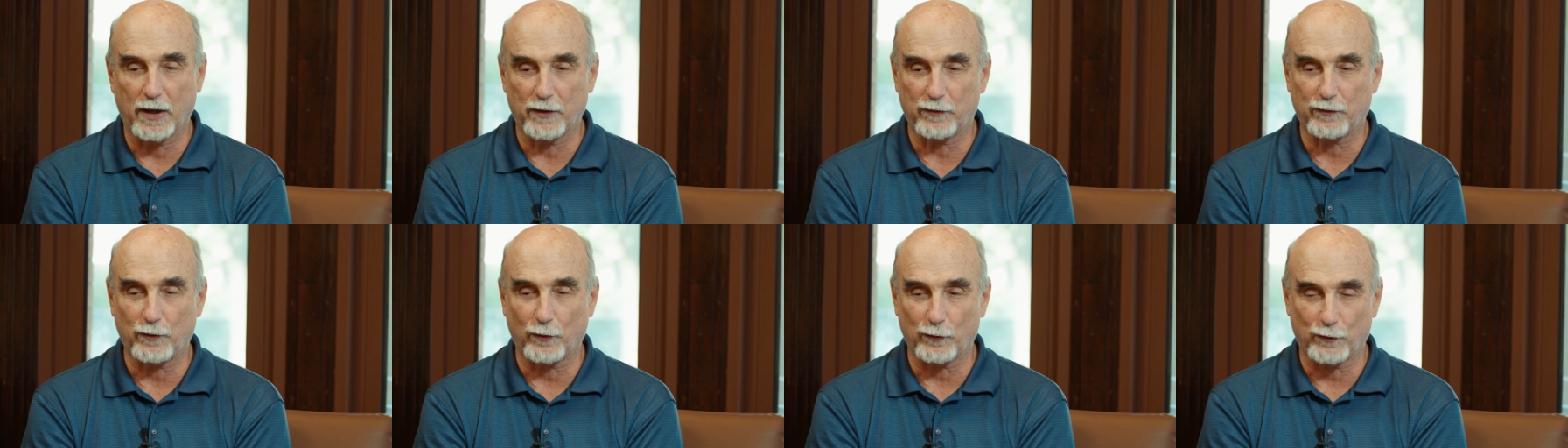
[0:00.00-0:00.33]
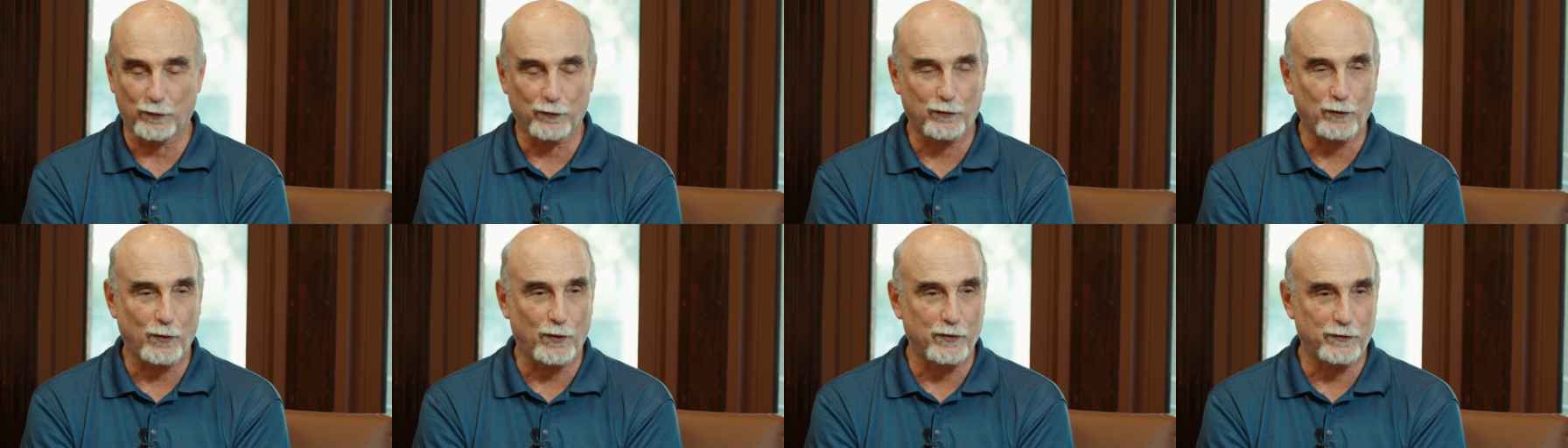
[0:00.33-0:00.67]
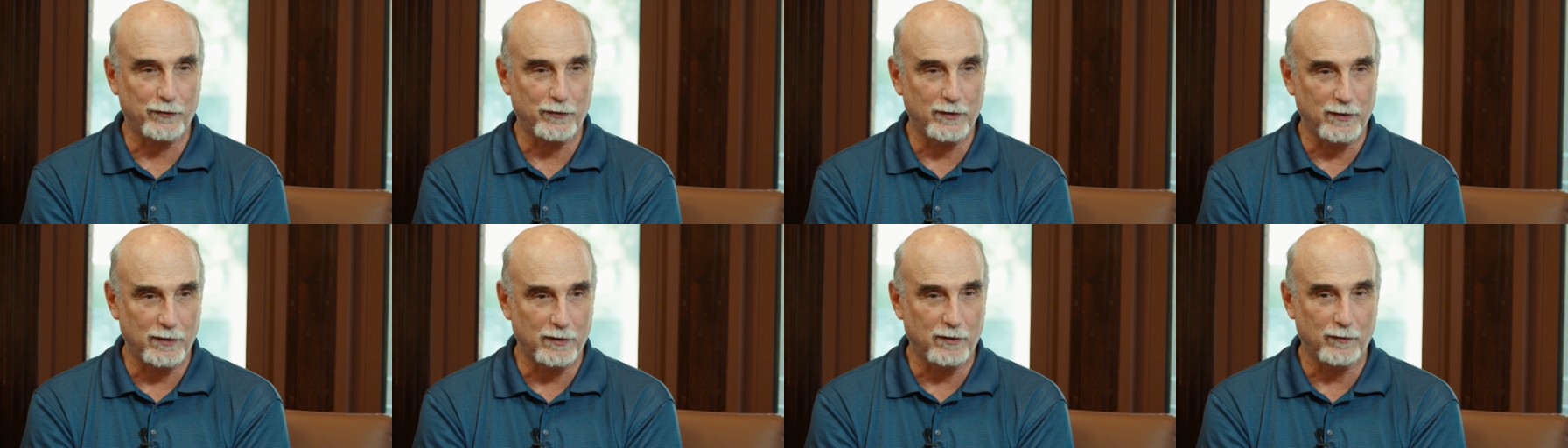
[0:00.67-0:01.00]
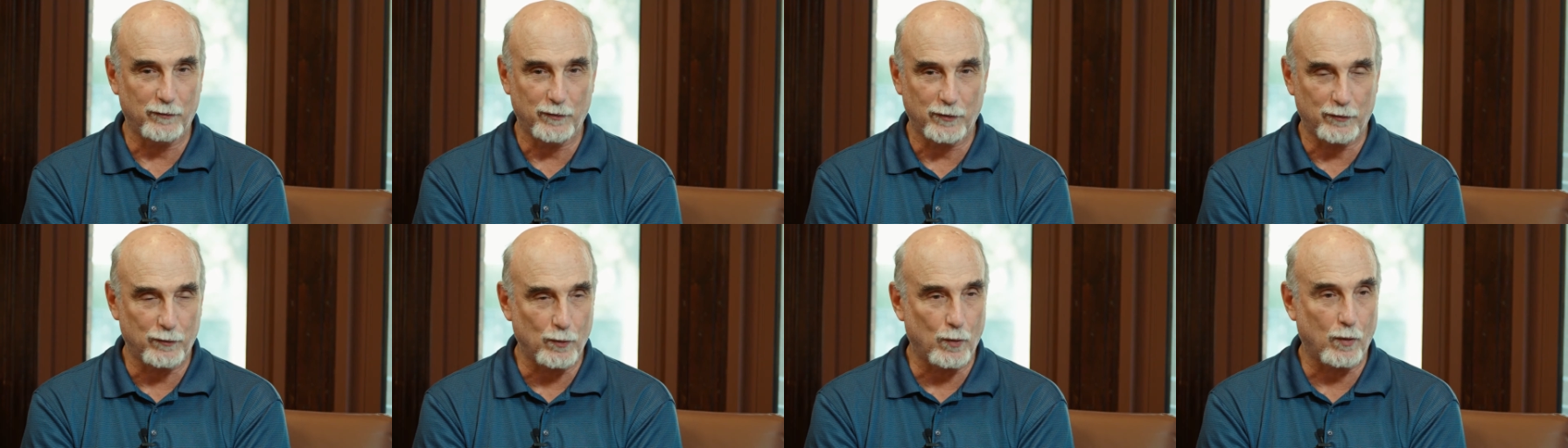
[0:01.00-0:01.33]
social choice and
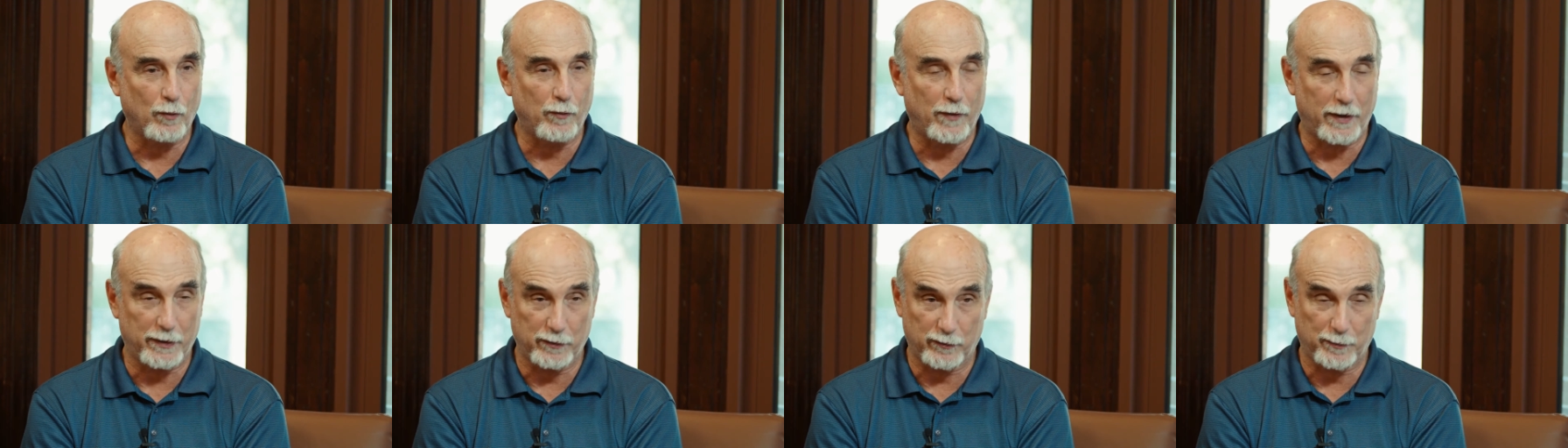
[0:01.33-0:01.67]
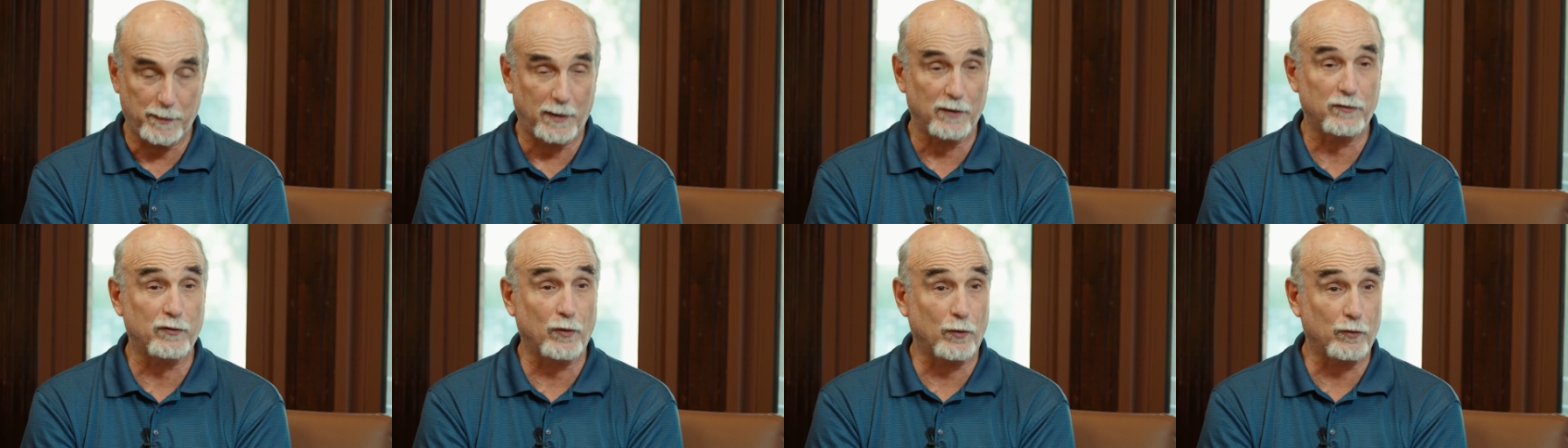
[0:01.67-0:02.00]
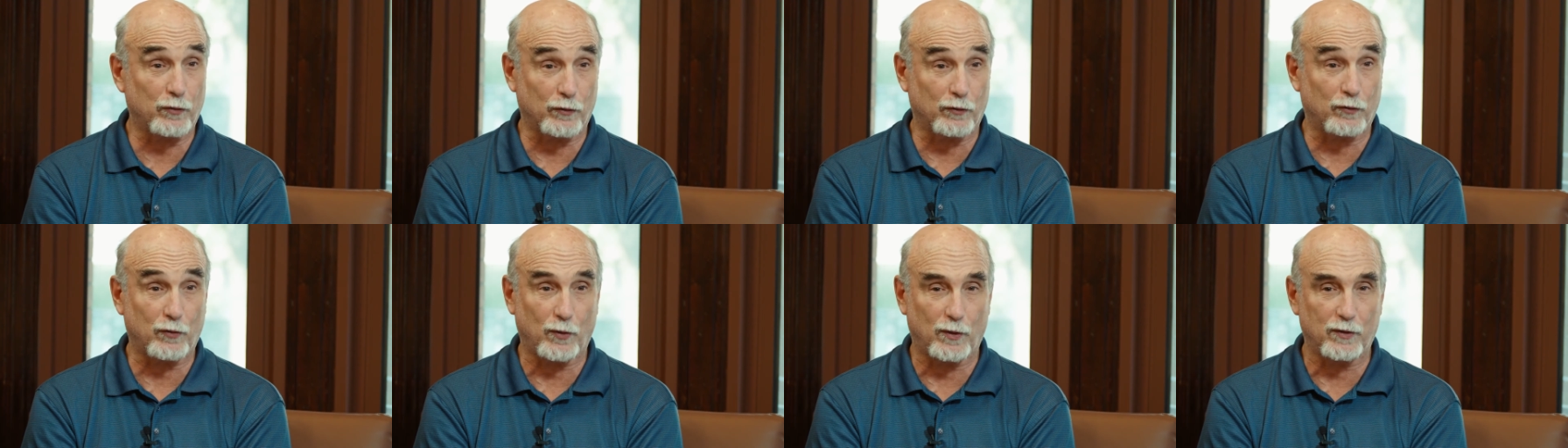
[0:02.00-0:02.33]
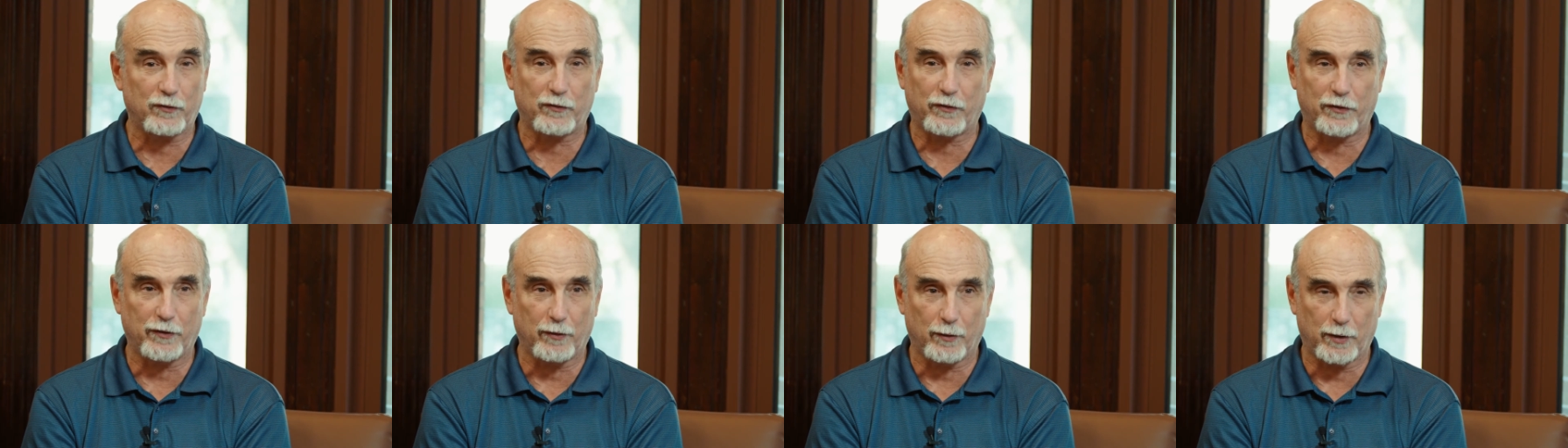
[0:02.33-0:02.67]
individual values, by social
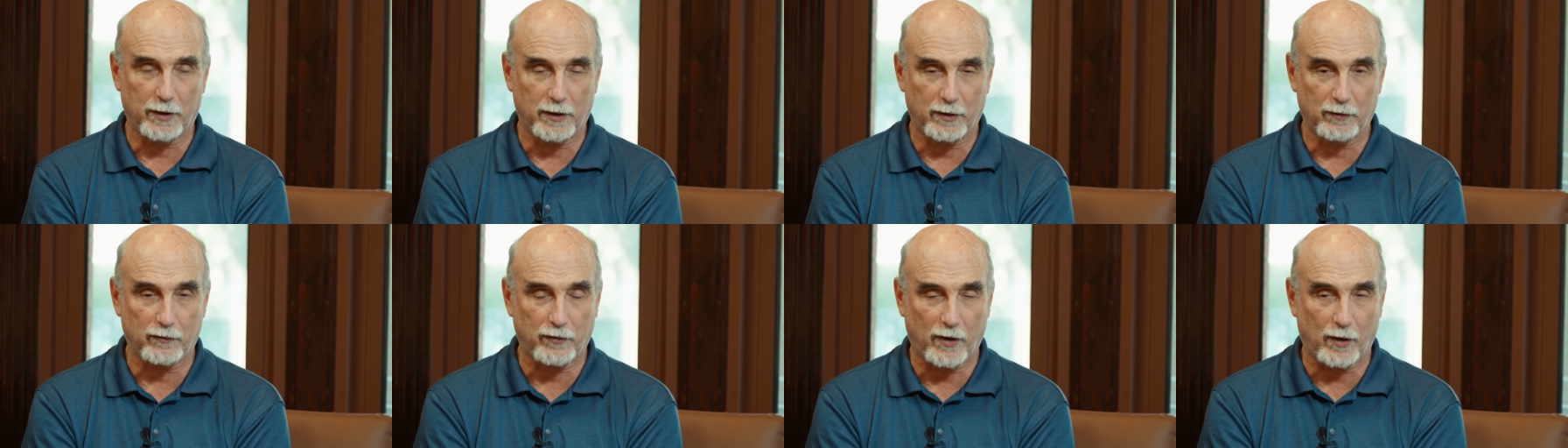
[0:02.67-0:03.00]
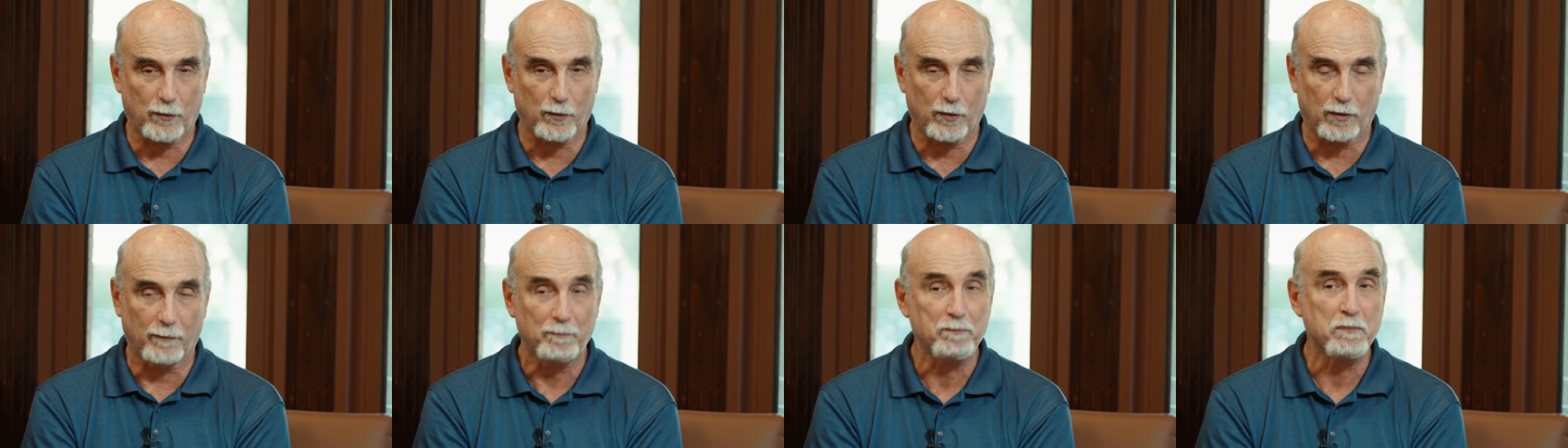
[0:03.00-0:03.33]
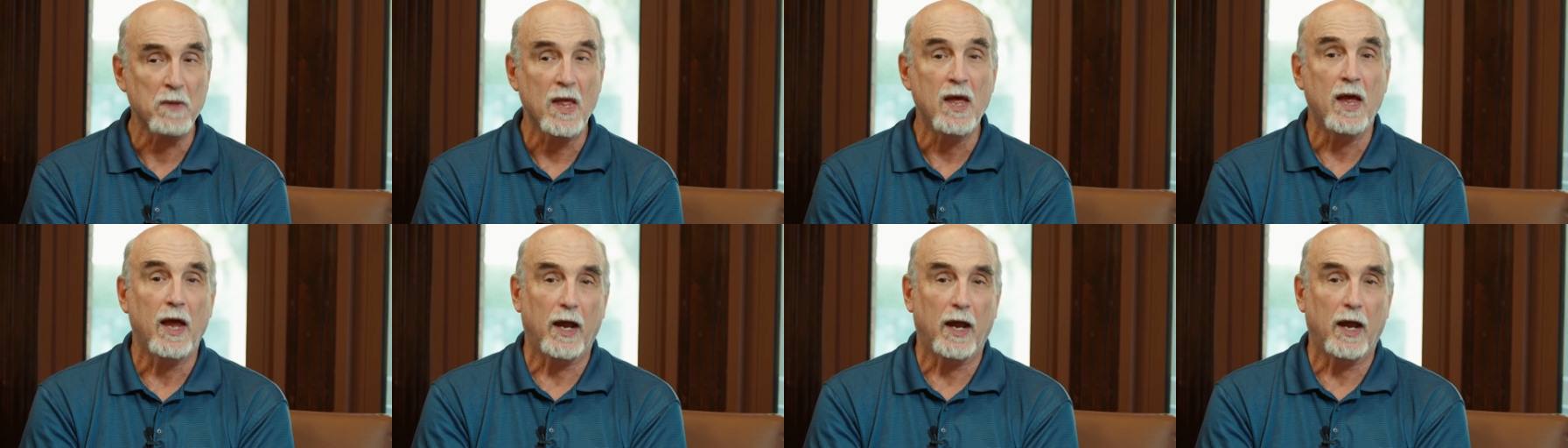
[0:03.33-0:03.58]
choice theory in general.